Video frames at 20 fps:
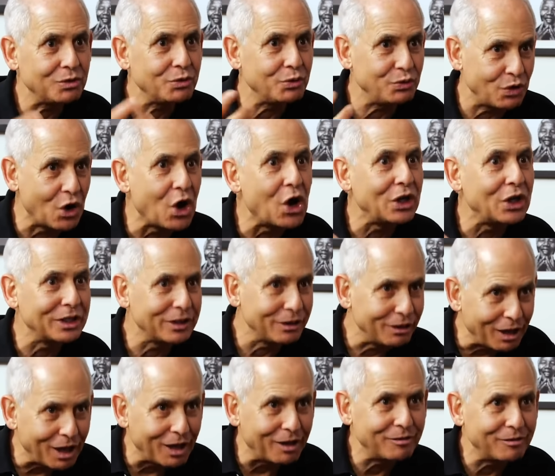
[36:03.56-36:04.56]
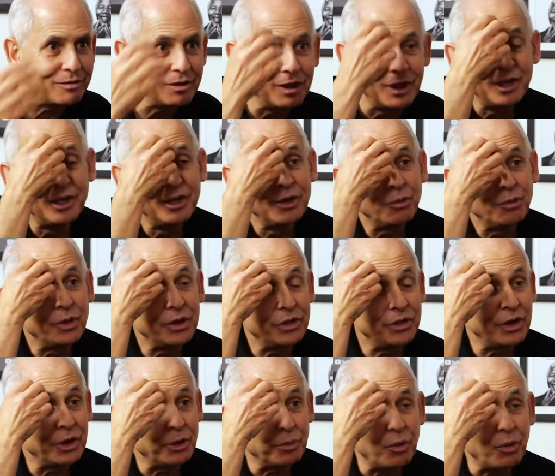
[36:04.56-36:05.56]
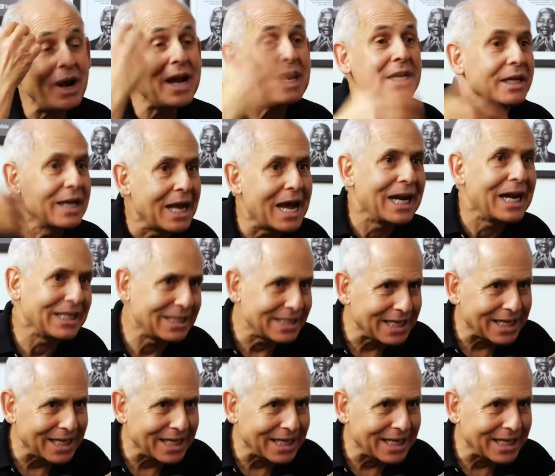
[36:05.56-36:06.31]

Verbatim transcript: to fall in love with their brain and how to